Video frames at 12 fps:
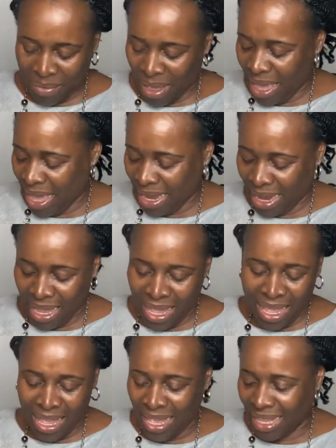But
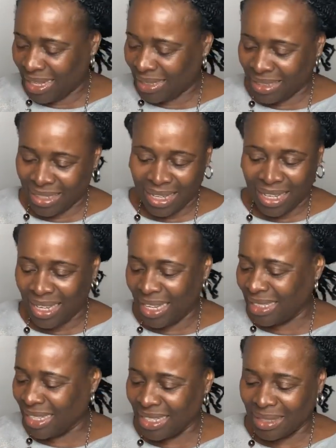as
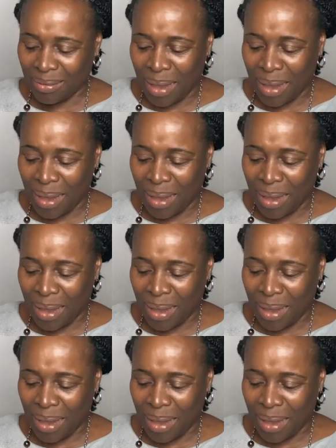Jesus